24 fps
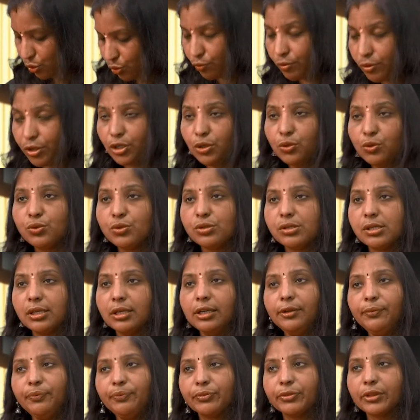we use
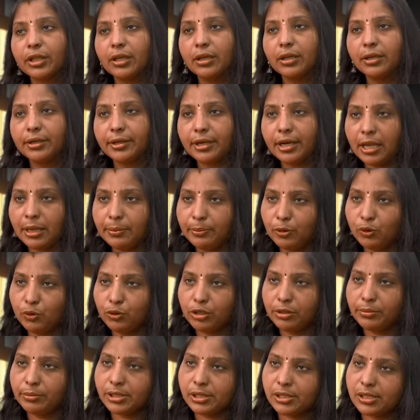the dry
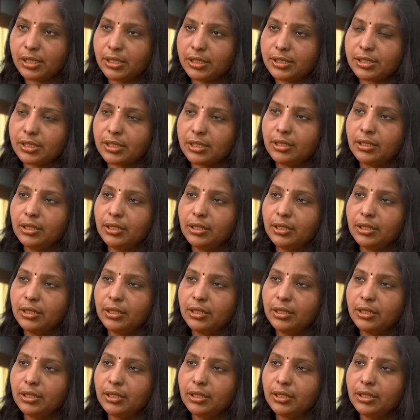powder massage.